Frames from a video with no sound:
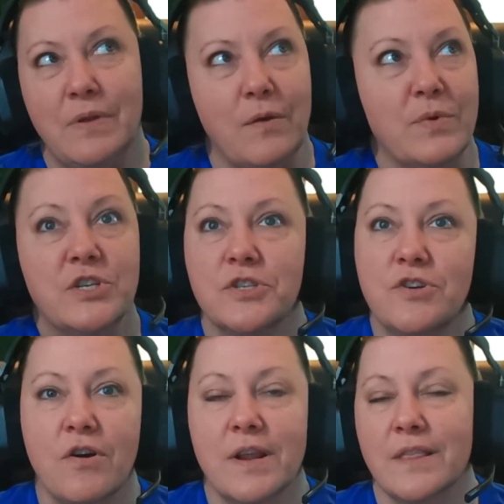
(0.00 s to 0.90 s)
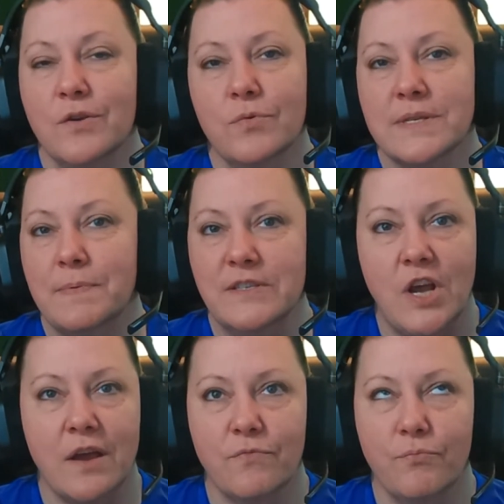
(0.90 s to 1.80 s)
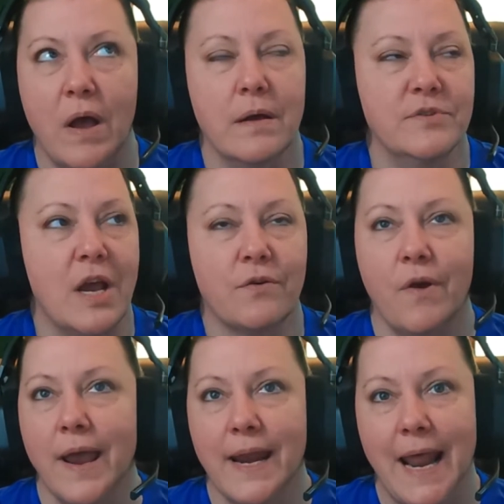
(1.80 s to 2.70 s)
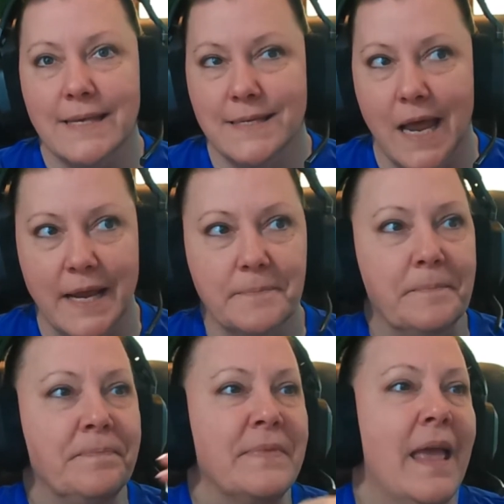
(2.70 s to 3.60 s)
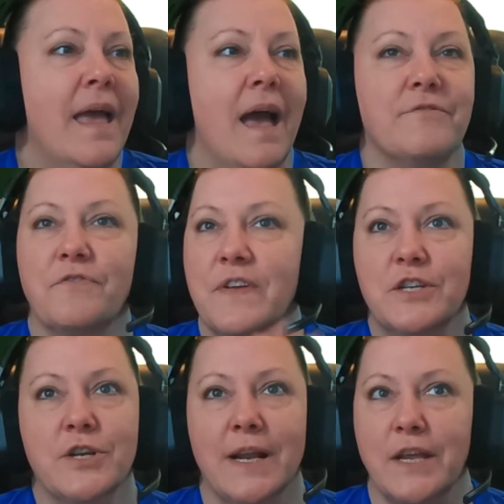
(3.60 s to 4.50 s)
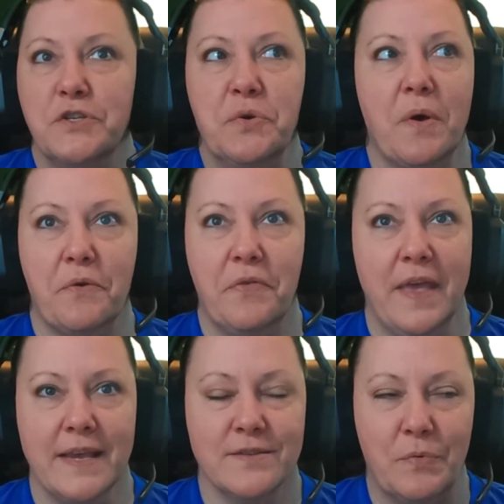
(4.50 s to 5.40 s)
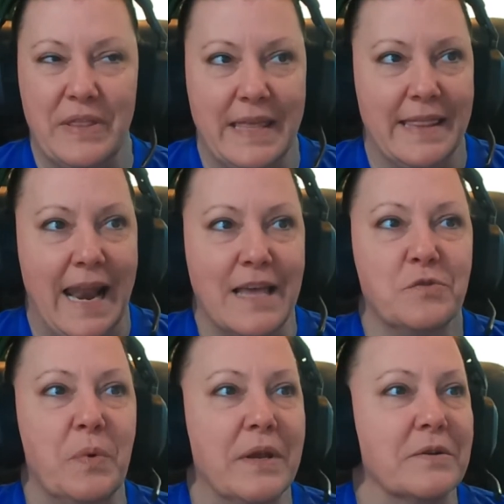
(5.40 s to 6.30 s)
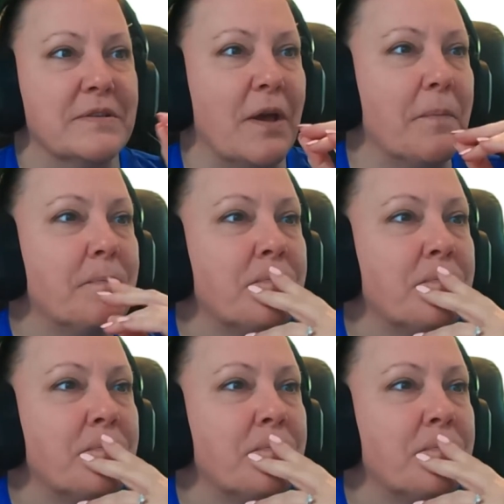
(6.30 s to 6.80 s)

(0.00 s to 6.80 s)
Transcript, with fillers: Like, we just started the newest Jack Ryan last night after finishing like 2 other things within the last week or so.